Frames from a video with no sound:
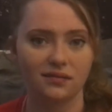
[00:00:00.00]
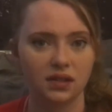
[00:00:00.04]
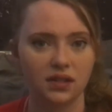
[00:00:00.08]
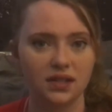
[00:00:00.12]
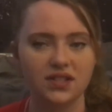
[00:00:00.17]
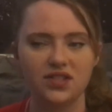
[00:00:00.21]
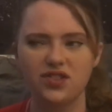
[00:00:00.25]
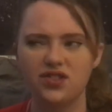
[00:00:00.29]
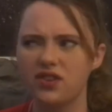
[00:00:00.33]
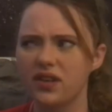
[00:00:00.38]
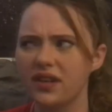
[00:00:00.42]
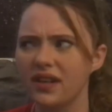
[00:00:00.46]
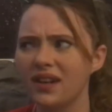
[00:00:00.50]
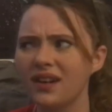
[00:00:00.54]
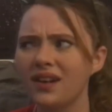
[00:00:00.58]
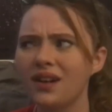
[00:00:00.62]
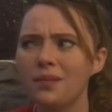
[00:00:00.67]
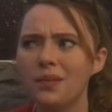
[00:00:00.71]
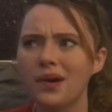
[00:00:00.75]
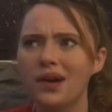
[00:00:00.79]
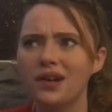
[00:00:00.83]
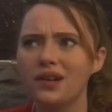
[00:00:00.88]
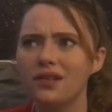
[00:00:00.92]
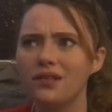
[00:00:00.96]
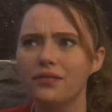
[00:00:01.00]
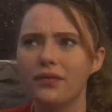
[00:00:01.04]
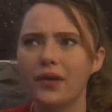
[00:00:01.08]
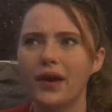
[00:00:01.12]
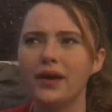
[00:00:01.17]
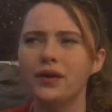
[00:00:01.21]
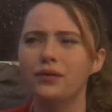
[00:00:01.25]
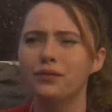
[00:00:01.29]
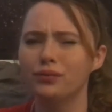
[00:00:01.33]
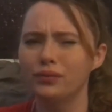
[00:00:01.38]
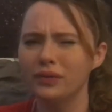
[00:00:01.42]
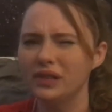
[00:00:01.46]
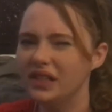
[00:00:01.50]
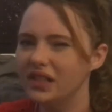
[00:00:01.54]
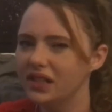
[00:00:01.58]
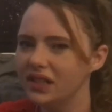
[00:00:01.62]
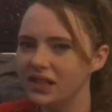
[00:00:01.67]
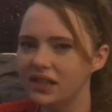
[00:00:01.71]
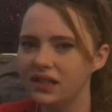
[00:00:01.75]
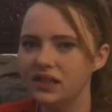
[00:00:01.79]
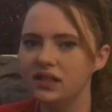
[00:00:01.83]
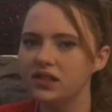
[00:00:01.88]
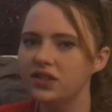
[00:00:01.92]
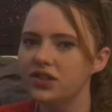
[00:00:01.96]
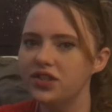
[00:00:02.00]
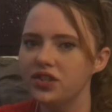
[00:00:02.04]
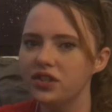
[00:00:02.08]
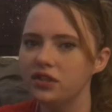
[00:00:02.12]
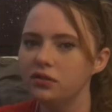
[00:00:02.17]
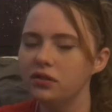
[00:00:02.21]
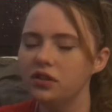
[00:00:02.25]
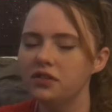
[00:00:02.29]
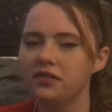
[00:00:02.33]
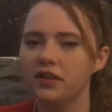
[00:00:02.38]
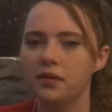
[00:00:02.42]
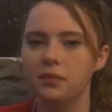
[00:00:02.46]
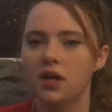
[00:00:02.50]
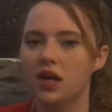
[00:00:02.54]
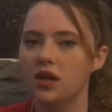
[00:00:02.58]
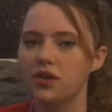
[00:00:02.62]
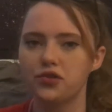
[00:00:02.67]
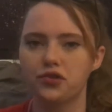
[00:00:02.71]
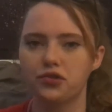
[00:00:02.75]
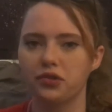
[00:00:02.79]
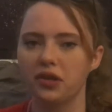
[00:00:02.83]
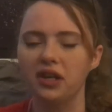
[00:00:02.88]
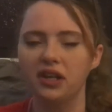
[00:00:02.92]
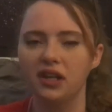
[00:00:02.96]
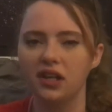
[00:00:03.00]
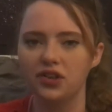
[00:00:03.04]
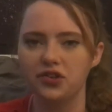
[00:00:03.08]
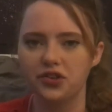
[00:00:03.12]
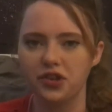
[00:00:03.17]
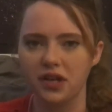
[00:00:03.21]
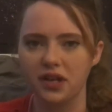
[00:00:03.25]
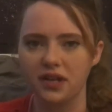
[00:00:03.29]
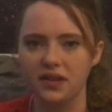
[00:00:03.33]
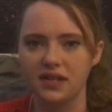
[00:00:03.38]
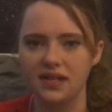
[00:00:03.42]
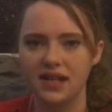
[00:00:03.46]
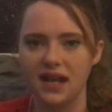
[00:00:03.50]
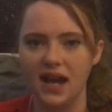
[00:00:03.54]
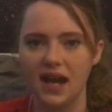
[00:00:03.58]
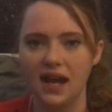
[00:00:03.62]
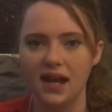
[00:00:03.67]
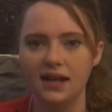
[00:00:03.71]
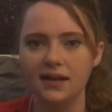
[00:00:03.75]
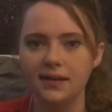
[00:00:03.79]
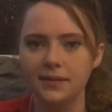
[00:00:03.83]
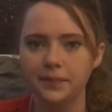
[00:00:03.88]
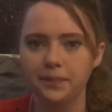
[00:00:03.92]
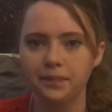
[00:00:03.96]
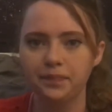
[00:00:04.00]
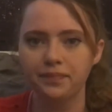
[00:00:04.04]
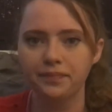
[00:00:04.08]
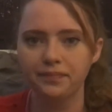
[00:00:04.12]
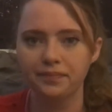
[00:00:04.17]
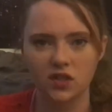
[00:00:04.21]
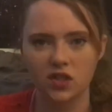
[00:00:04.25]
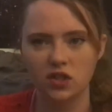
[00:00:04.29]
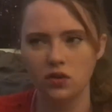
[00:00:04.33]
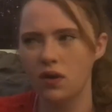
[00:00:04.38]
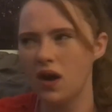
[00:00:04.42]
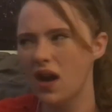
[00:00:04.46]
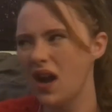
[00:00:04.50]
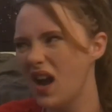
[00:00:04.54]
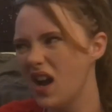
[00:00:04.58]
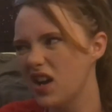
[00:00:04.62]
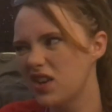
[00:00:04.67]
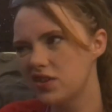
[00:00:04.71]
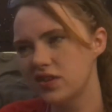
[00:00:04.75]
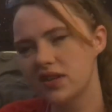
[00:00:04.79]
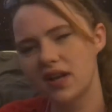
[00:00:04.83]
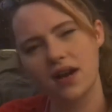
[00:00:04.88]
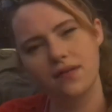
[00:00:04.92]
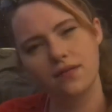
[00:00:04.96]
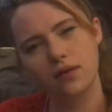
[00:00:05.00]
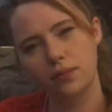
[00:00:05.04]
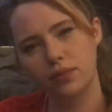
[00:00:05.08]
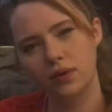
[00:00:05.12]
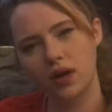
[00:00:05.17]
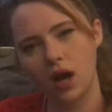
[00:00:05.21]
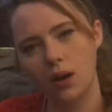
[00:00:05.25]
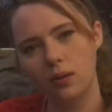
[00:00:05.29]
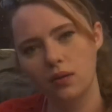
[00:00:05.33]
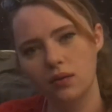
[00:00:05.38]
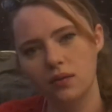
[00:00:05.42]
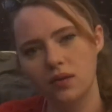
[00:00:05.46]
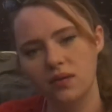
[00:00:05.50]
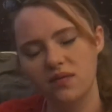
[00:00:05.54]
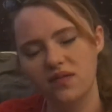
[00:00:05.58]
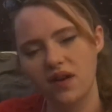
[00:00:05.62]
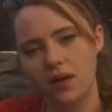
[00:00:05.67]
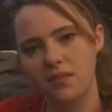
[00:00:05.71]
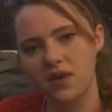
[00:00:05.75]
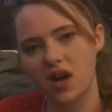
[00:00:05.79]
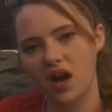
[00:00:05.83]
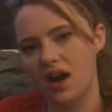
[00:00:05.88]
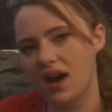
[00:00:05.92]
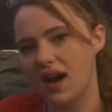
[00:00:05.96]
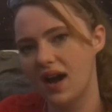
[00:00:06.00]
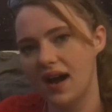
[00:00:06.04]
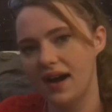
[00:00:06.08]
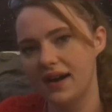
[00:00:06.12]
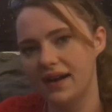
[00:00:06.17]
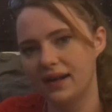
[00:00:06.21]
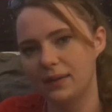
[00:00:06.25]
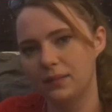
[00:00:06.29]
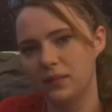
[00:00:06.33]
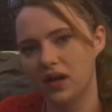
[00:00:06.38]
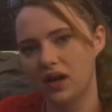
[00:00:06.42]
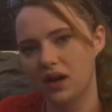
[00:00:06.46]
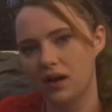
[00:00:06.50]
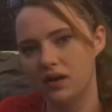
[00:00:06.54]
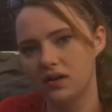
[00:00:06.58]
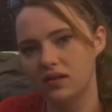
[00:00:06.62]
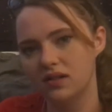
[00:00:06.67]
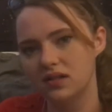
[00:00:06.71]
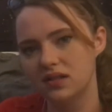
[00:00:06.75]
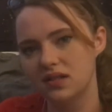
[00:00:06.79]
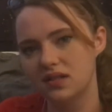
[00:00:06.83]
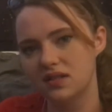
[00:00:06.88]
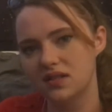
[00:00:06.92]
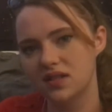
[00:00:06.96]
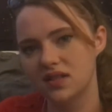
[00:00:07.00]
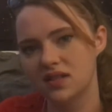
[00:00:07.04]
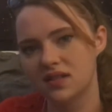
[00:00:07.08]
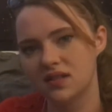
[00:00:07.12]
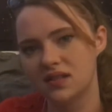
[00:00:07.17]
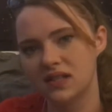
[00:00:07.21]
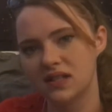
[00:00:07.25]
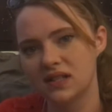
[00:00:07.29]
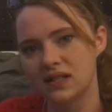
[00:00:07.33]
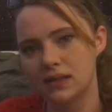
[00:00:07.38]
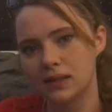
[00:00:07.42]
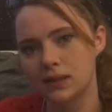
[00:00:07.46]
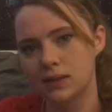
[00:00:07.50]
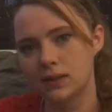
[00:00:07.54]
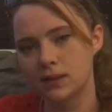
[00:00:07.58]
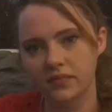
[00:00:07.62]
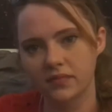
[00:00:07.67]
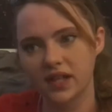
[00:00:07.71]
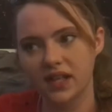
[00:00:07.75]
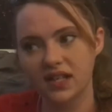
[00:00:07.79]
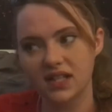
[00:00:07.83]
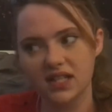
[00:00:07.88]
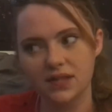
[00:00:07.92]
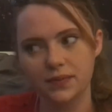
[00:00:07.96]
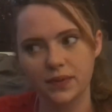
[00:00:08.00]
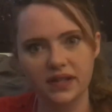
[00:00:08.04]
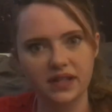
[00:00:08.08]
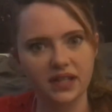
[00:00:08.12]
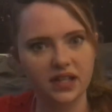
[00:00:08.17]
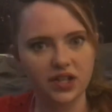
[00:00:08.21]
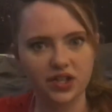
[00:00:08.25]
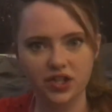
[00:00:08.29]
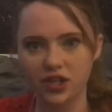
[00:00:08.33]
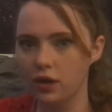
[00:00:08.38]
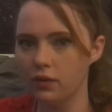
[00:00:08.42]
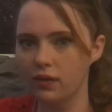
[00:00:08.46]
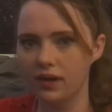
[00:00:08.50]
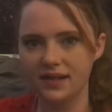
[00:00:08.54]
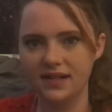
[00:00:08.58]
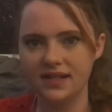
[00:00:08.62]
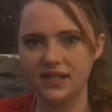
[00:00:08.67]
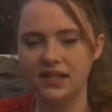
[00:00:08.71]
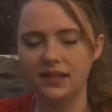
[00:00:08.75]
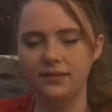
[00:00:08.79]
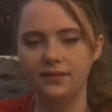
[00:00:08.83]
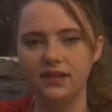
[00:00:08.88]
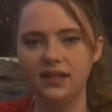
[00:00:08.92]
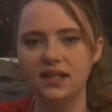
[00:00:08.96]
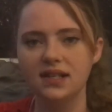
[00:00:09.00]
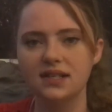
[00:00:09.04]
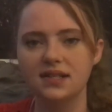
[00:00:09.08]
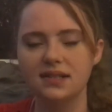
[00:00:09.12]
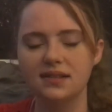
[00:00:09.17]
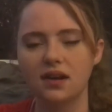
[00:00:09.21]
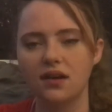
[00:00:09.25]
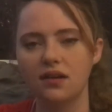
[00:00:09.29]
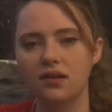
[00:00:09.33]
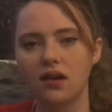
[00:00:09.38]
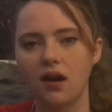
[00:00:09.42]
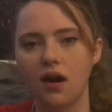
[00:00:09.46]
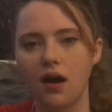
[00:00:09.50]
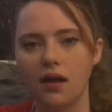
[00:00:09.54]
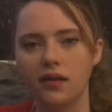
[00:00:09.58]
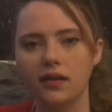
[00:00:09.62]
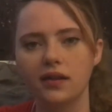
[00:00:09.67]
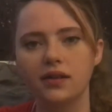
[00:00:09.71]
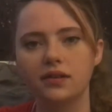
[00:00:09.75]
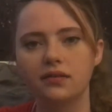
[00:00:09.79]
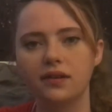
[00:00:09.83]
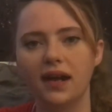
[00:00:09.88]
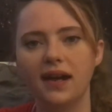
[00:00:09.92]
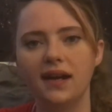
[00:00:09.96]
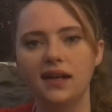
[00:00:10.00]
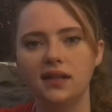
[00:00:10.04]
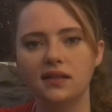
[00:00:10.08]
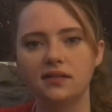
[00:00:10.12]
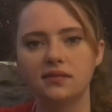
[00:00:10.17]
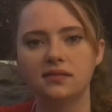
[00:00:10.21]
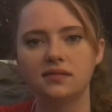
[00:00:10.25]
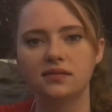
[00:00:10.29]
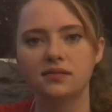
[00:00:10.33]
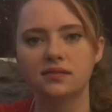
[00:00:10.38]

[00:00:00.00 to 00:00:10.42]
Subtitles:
Is drinking a bottle of wine really an issue if I'm not drinking during the day? Do I actually have a problem if I'm not hiding bottles? That's what they show on TV as an alcoholic, right?